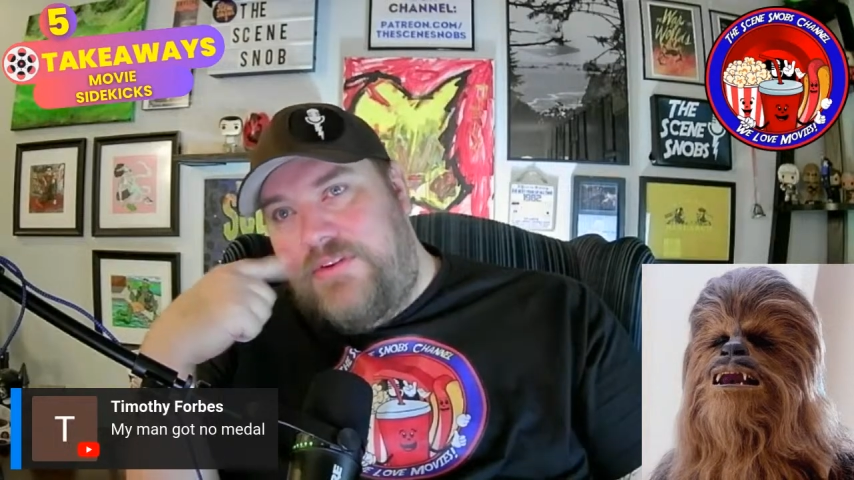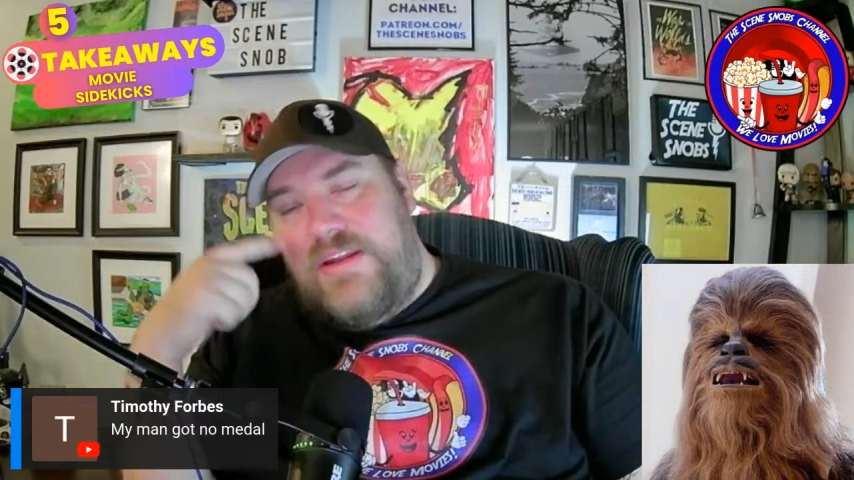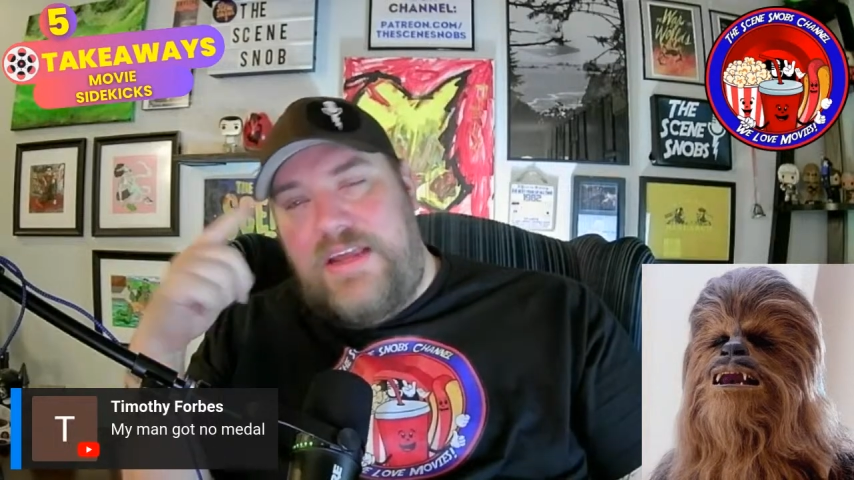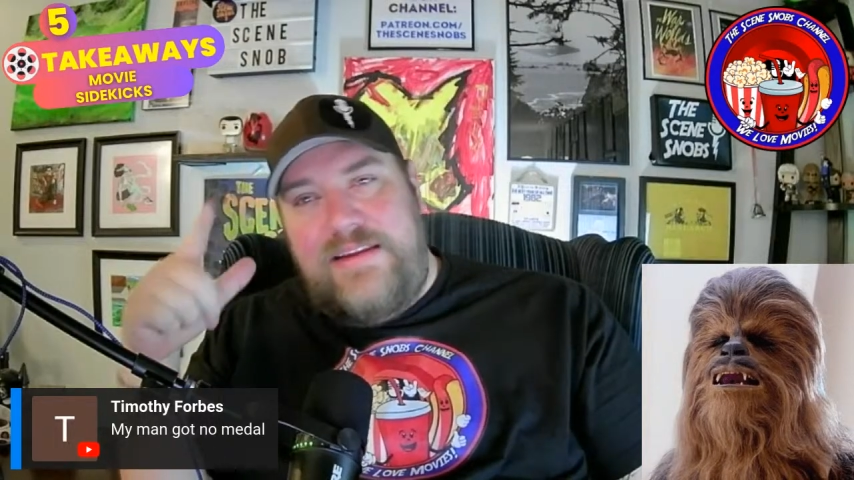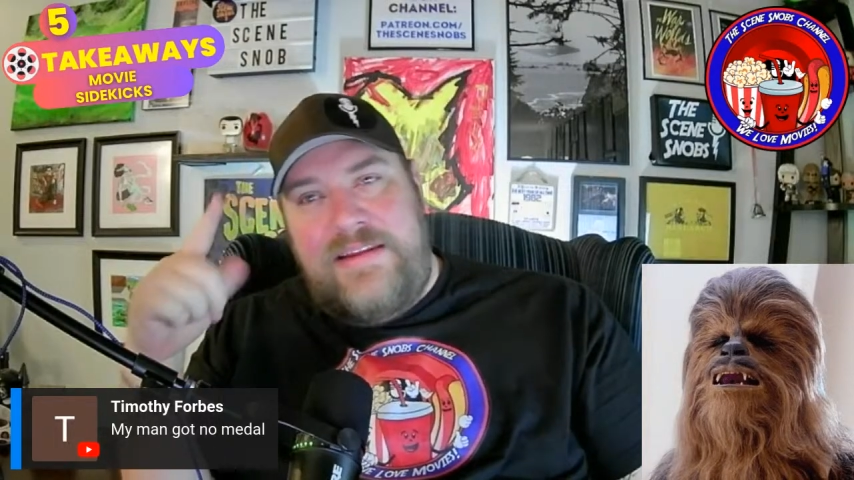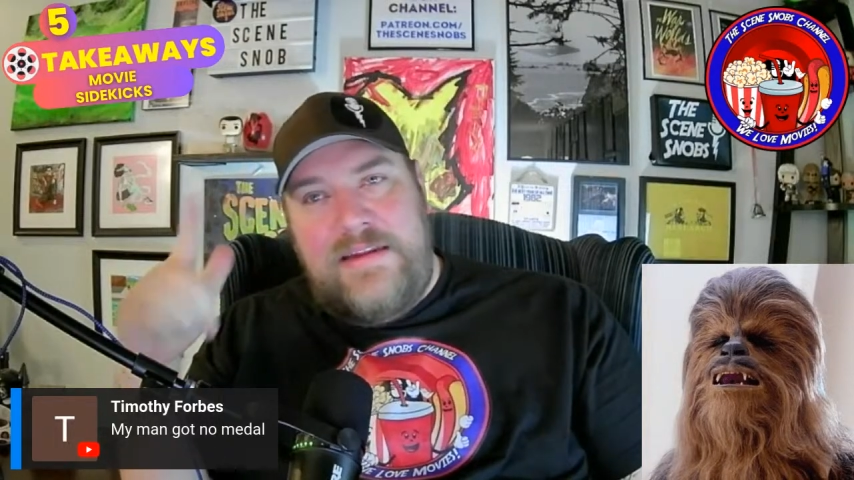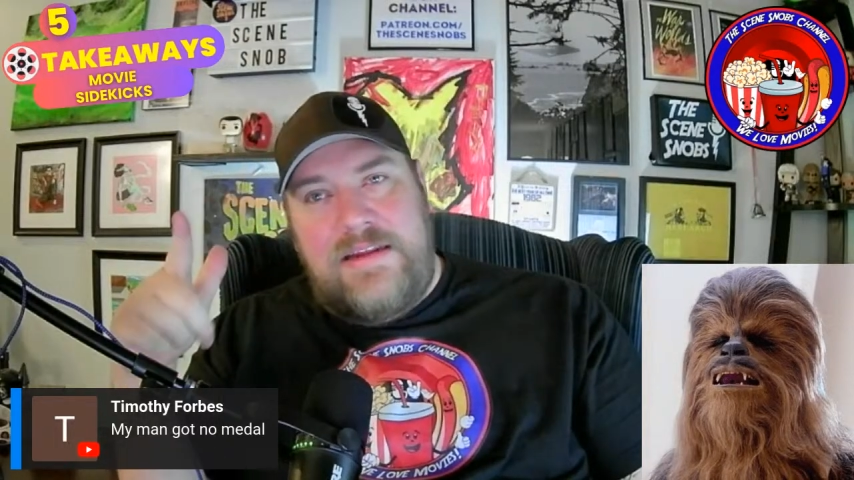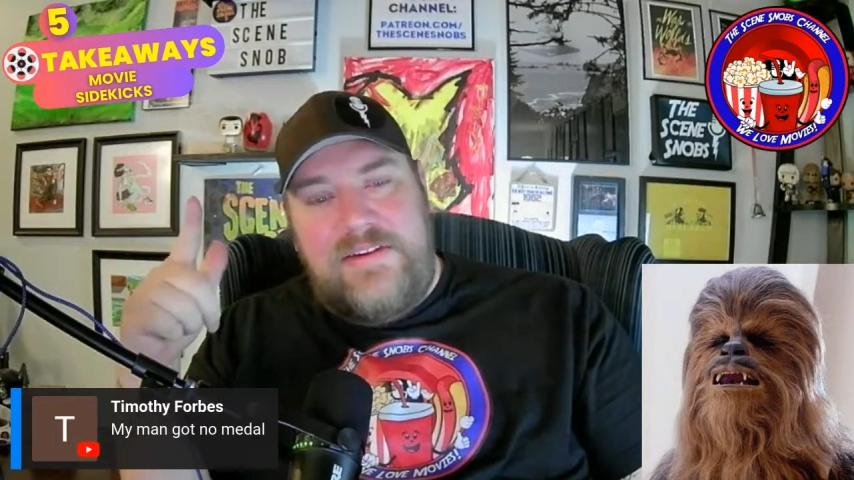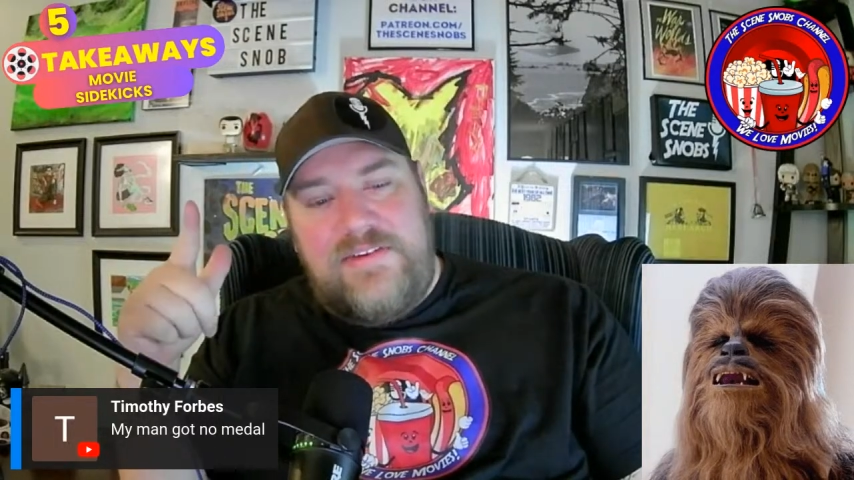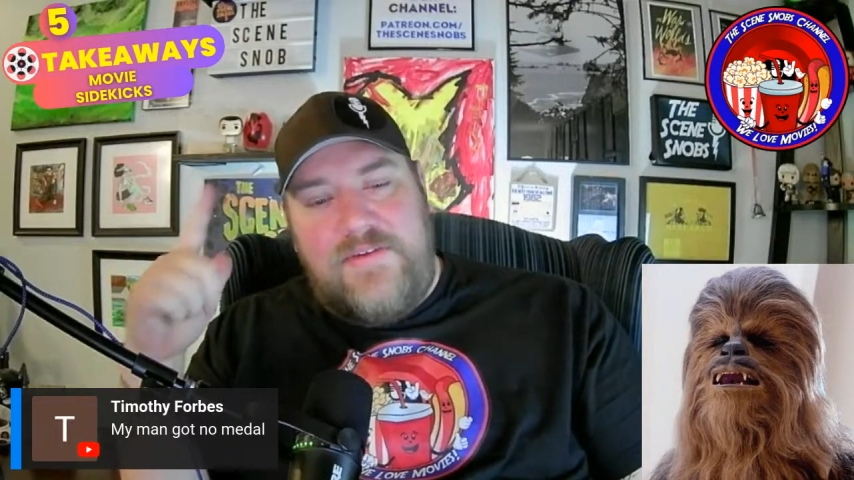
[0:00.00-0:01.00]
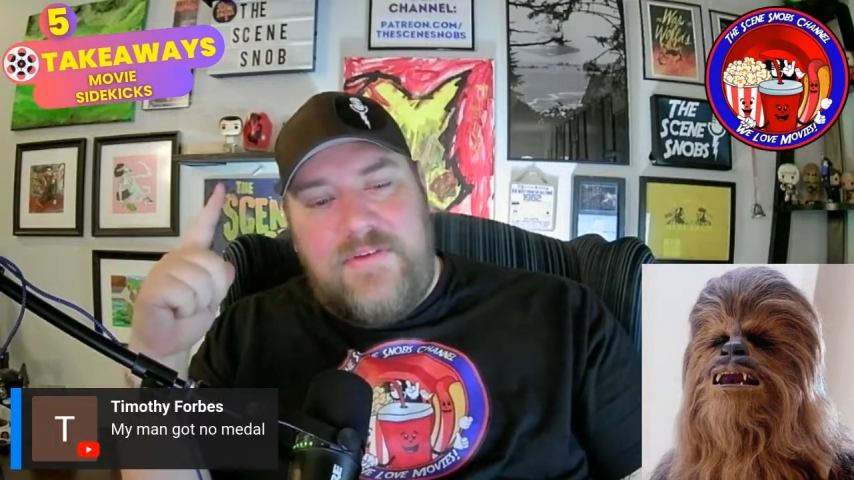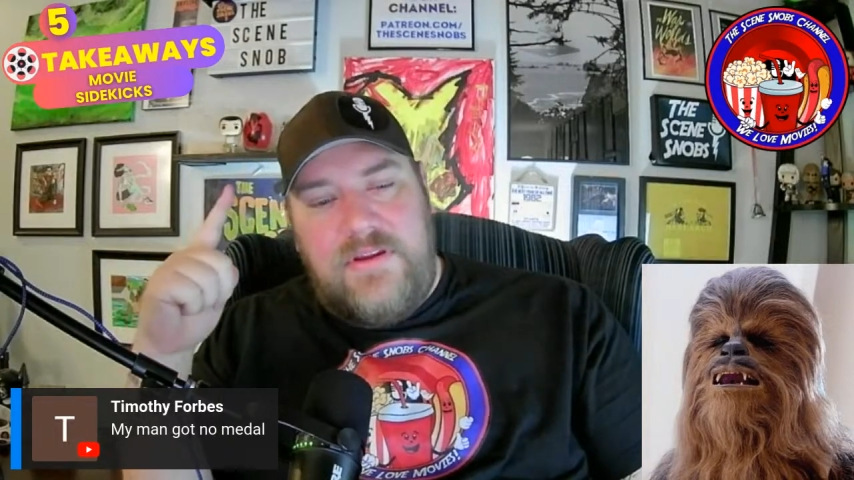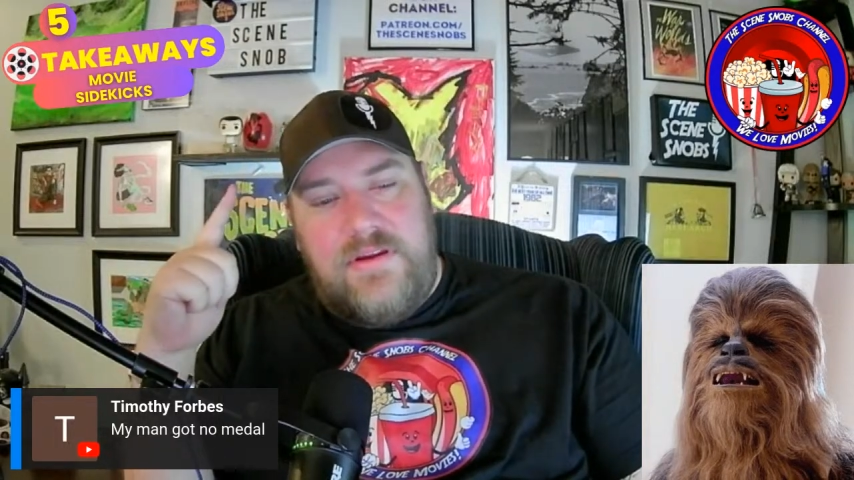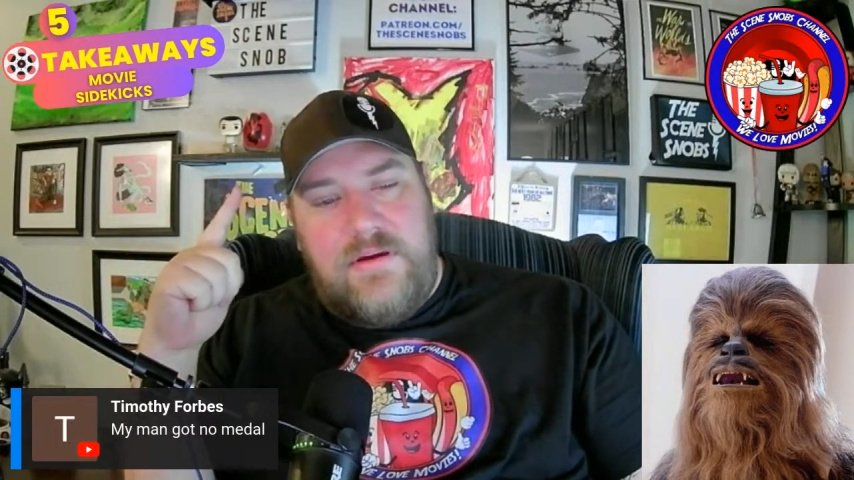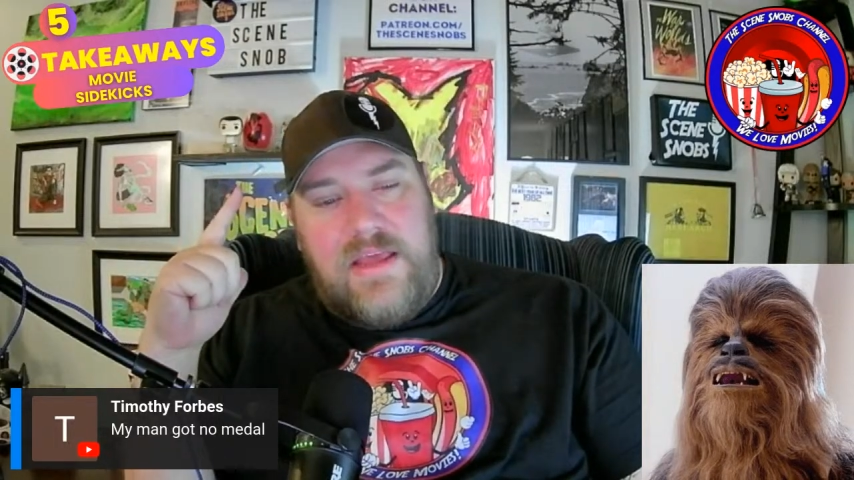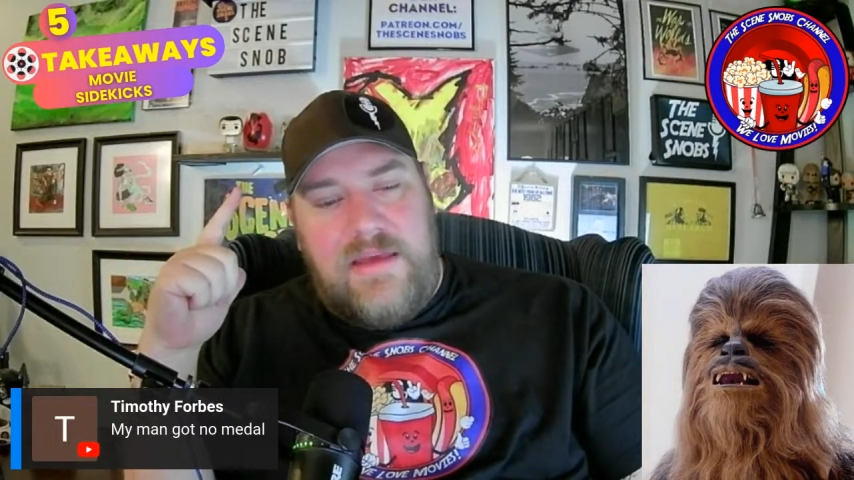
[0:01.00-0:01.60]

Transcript: the 1997